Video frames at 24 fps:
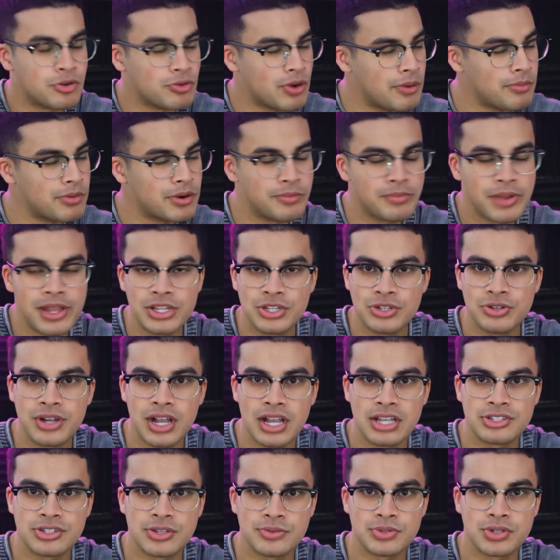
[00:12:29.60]
Remember, make sure you
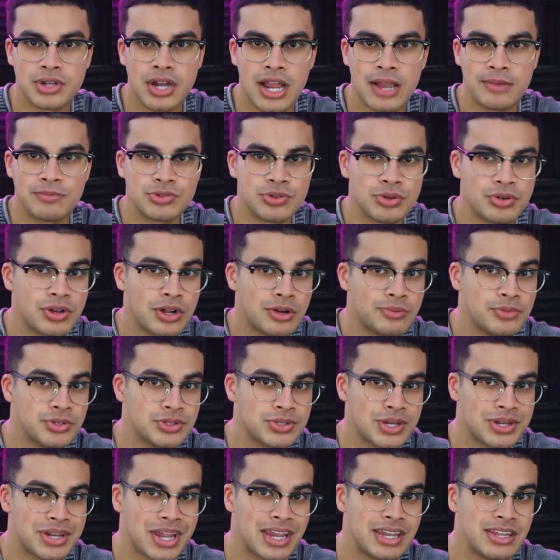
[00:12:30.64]
guys subscribe so you don't miss
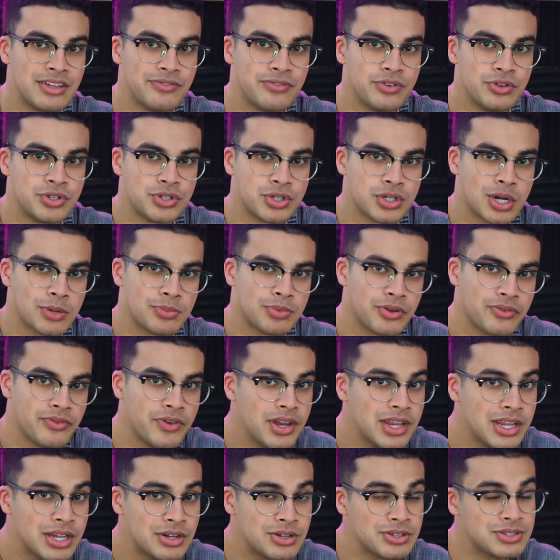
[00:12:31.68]
on any future crypto
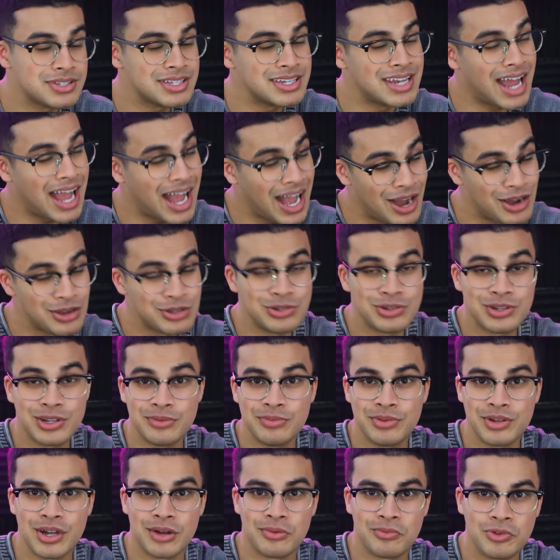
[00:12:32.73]
videos and how you can
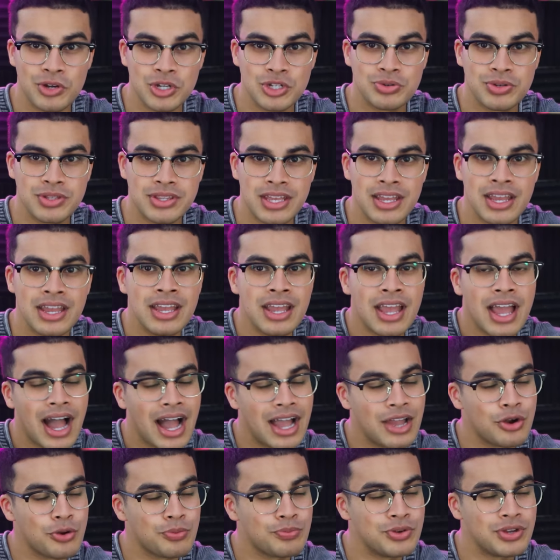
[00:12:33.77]
become rich with it. I
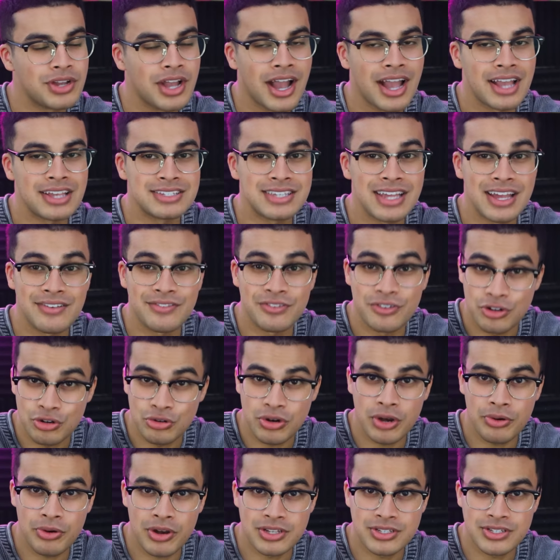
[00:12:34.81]
hope you guys have a
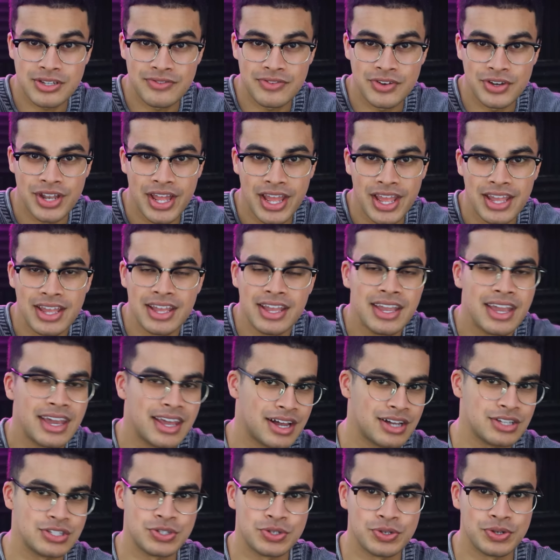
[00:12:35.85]
great rest of your day, and
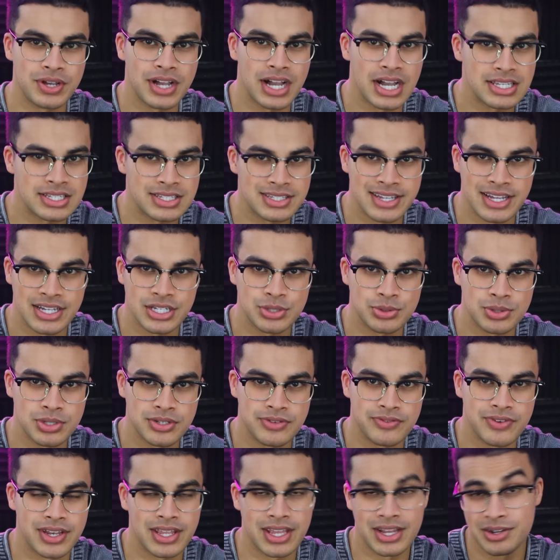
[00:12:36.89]
I'll see you guys in next week's
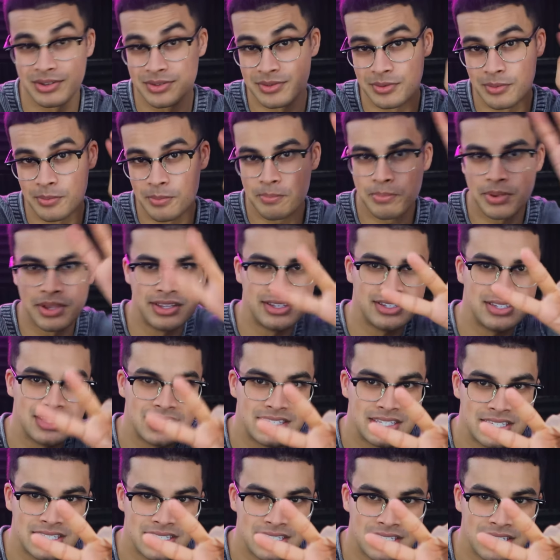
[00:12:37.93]
video.
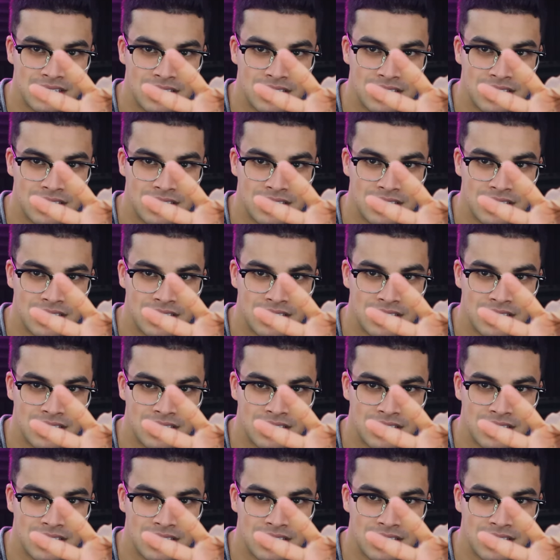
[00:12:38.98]
Peace.